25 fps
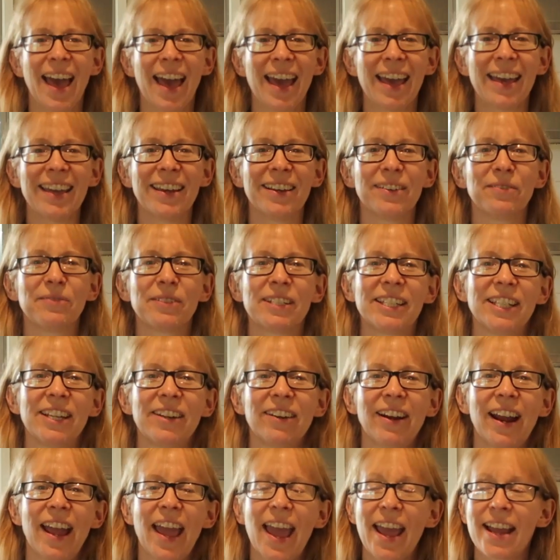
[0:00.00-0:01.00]
Hey, I'm
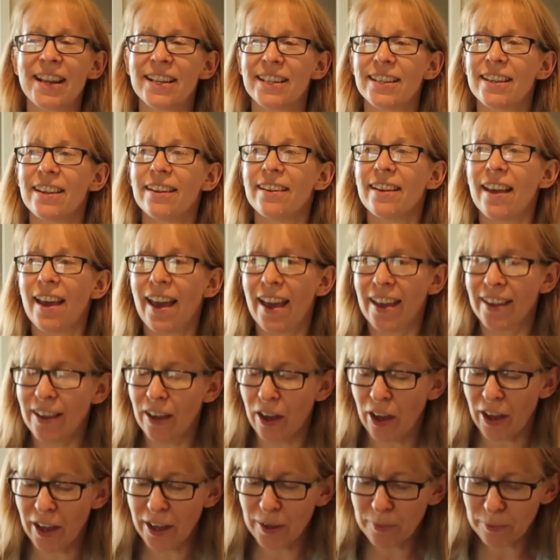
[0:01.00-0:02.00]
Sarah, and
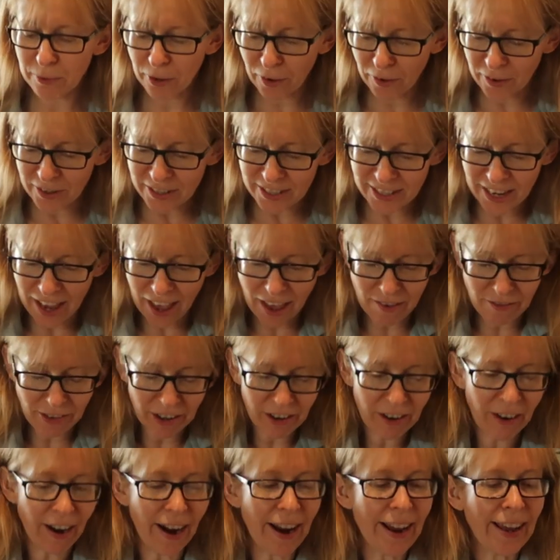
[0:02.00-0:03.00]
today I'm going to have
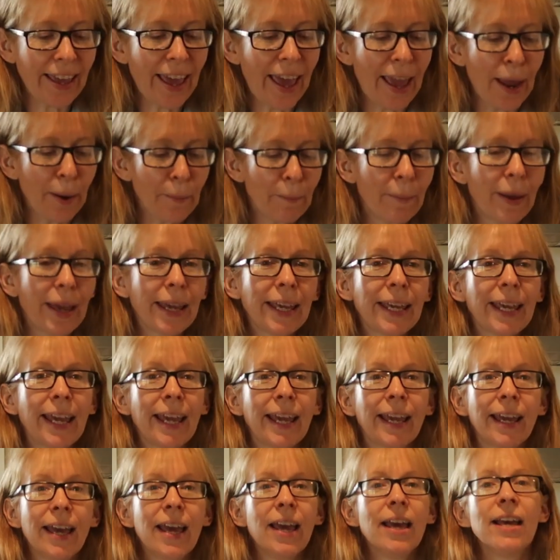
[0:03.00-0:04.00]
a crack at
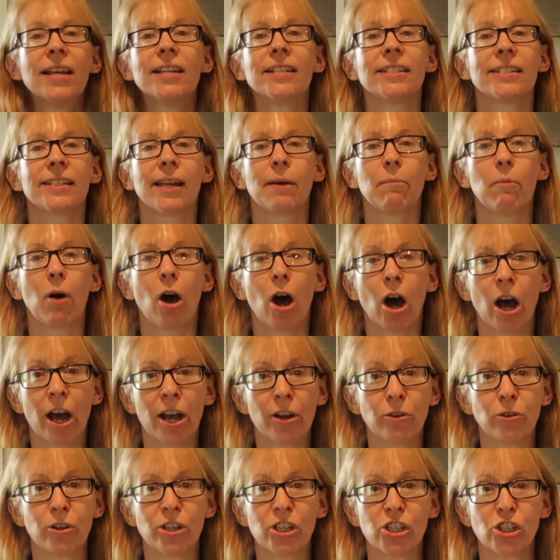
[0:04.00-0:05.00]
making some
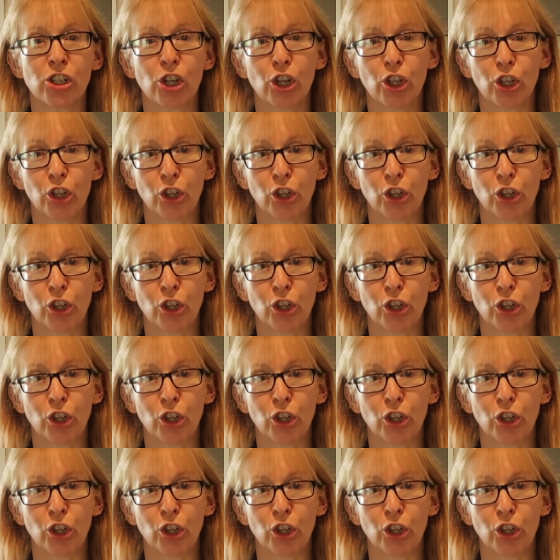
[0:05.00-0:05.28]
Irish